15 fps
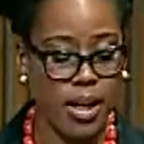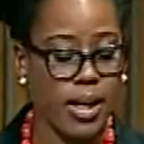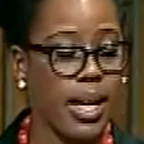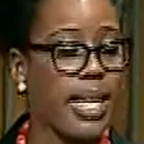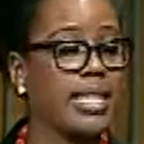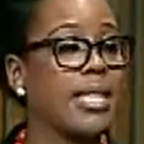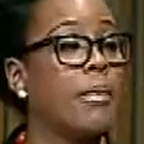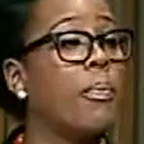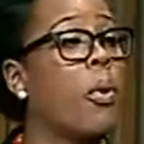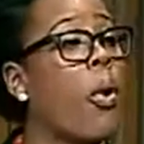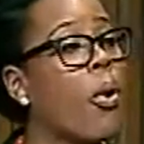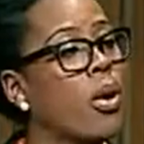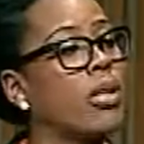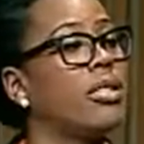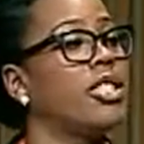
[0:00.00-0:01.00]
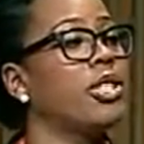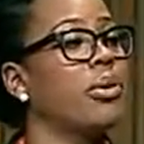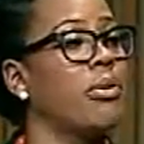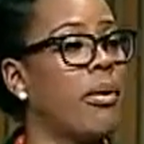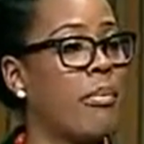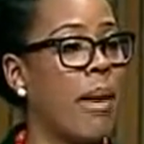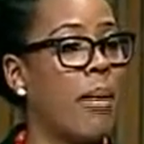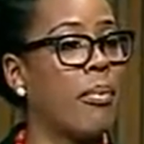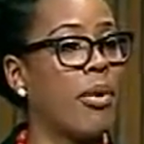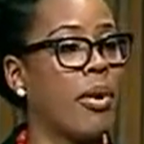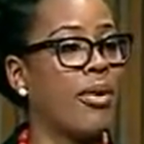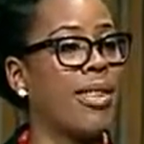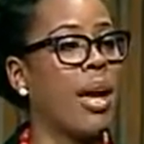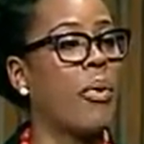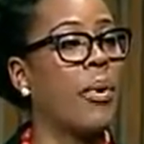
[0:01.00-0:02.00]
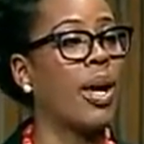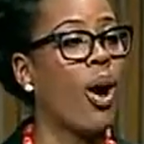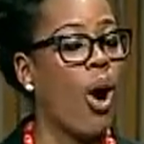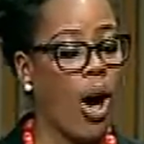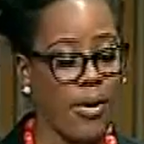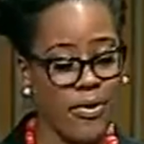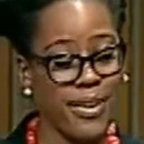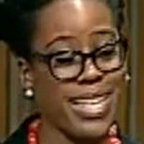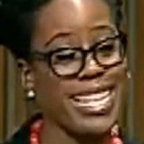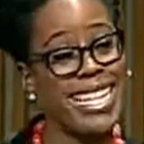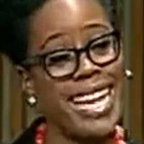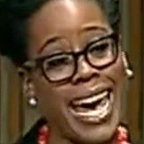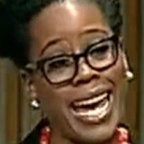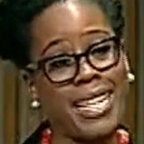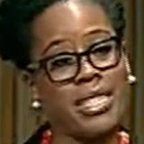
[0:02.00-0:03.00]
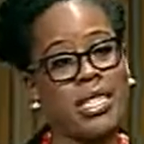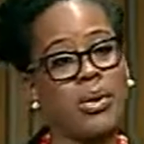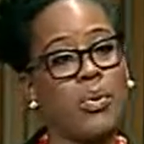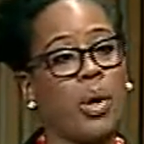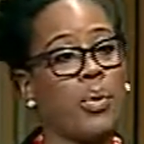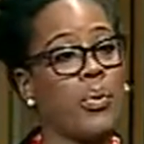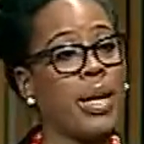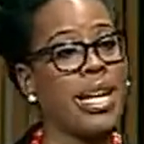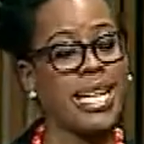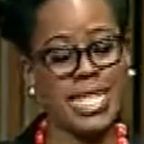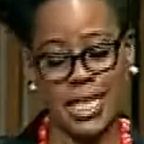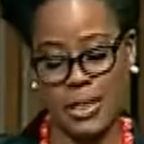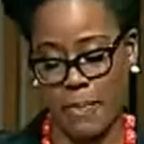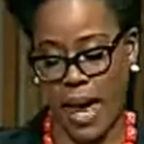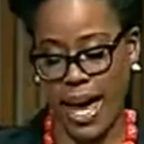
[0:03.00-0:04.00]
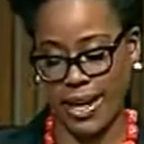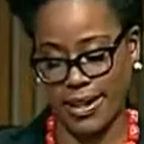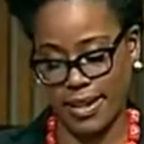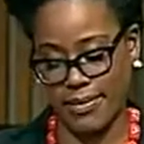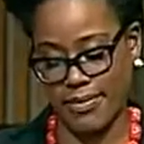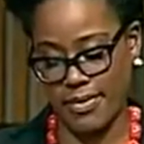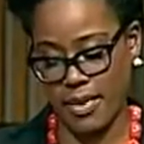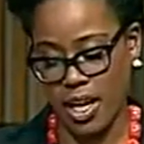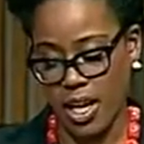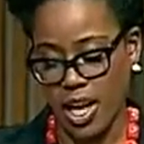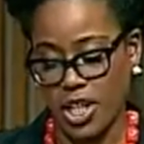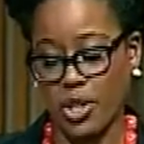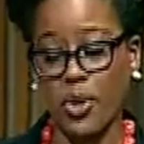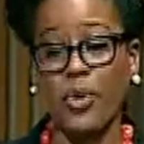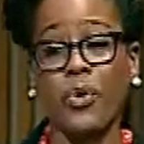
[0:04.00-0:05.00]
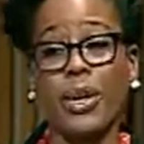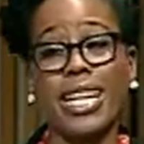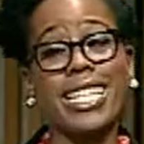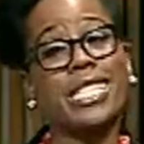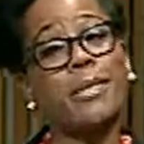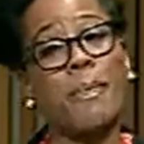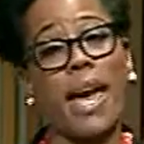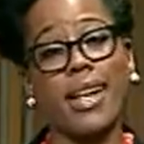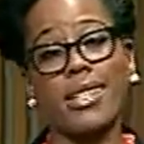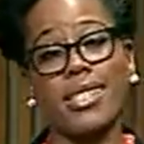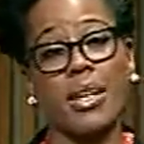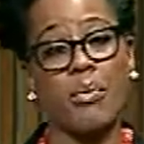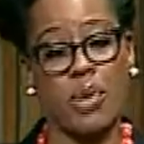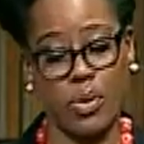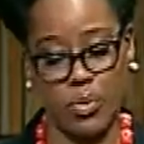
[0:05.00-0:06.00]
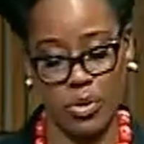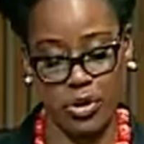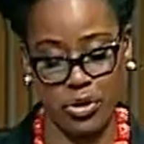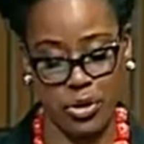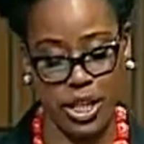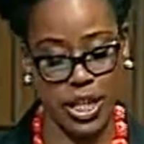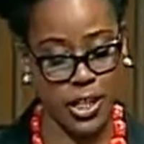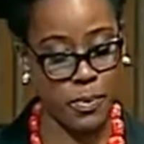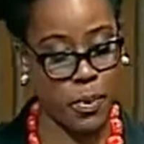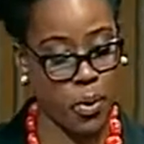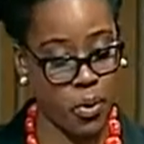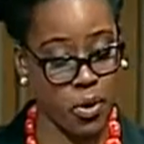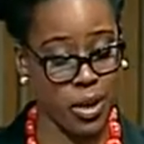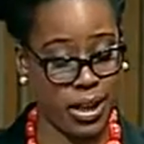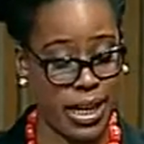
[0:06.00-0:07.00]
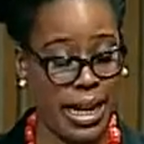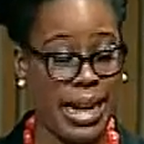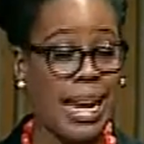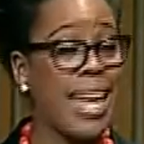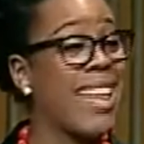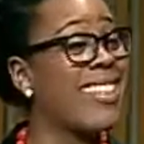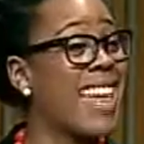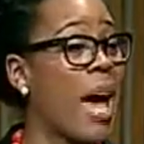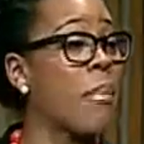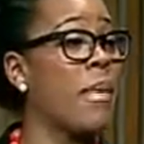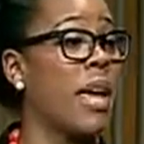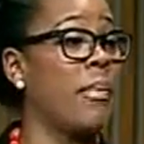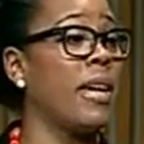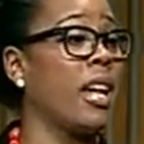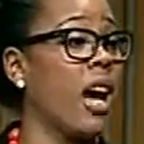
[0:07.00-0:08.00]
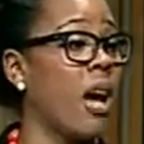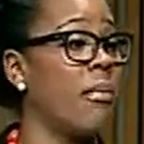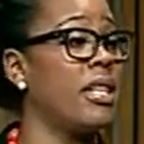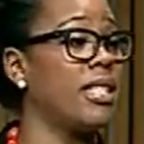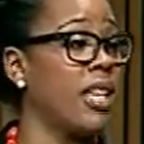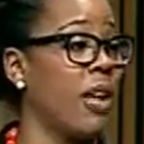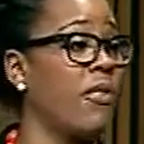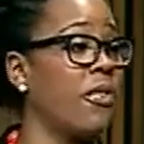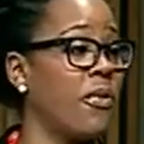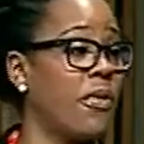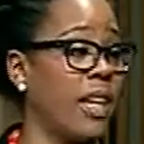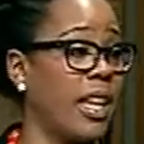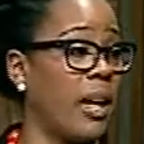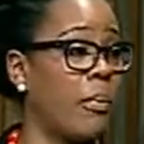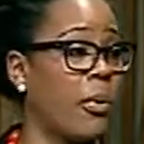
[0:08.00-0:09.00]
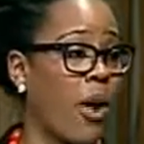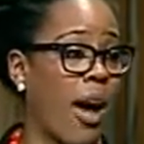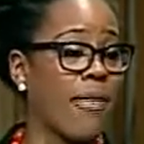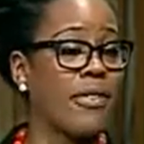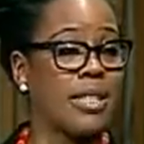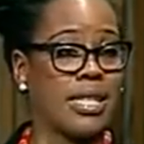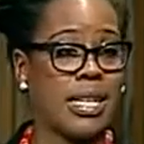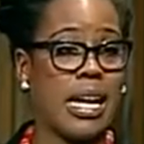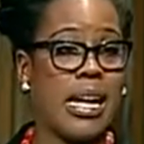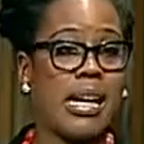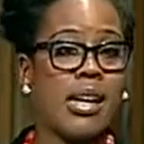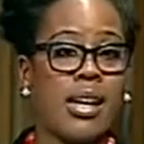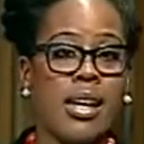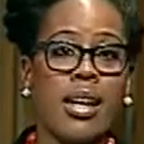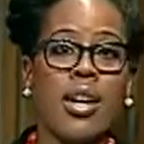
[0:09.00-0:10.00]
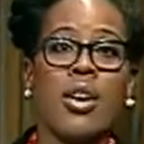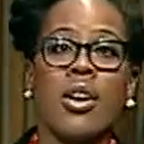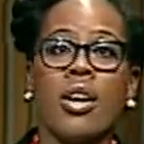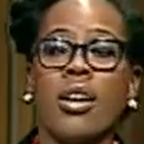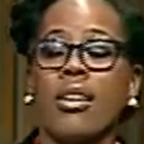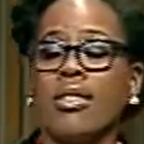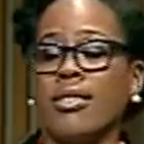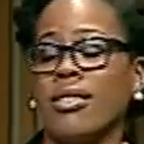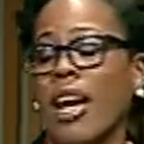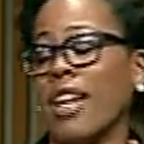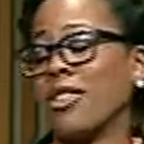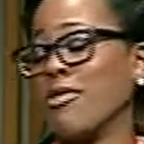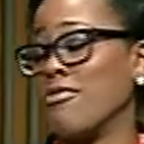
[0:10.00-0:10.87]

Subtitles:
It's important to remember that we often get what we expect. So if we expect someone will treat us poorly, that may become a self-fulfilling prophecy. Dr.